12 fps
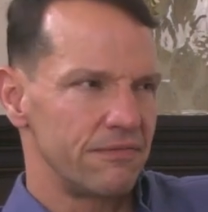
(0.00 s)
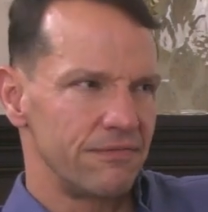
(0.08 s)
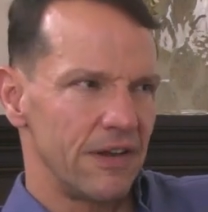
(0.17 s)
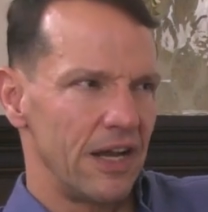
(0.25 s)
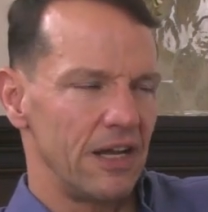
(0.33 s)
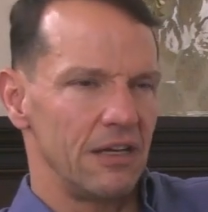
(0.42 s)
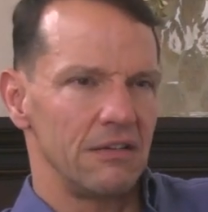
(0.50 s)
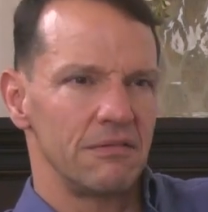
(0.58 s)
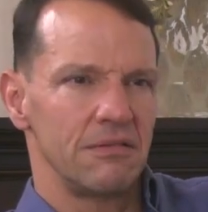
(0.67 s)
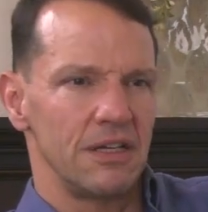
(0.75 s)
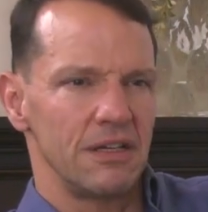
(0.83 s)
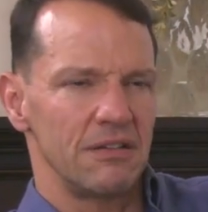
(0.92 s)
fighting
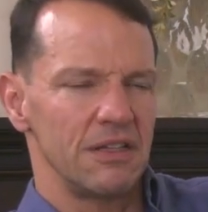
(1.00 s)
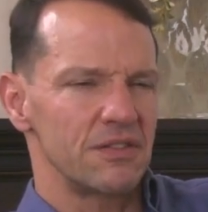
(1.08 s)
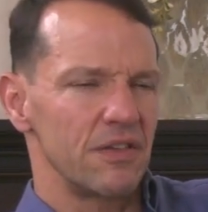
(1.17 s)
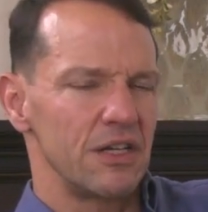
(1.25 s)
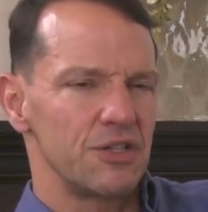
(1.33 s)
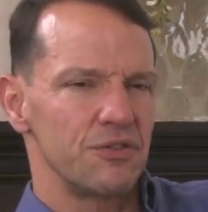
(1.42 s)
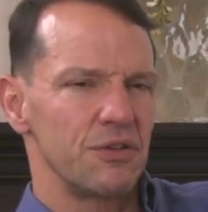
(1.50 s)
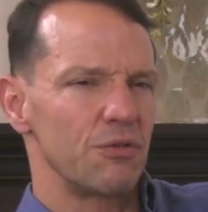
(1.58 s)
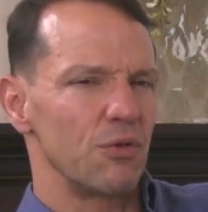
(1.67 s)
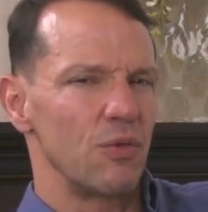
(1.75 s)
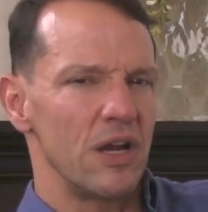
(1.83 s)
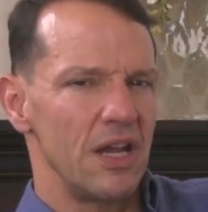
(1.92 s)
and things of that nature. There
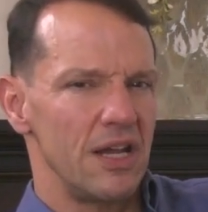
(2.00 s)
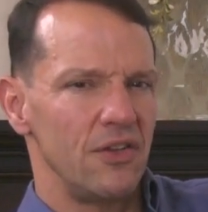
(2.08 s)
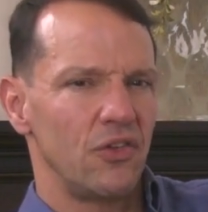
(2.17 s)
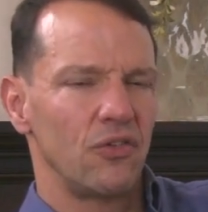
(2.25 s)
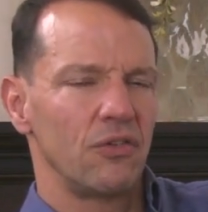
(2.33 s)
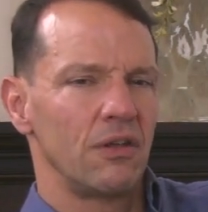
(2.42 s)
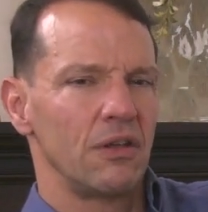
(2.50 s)
were raids.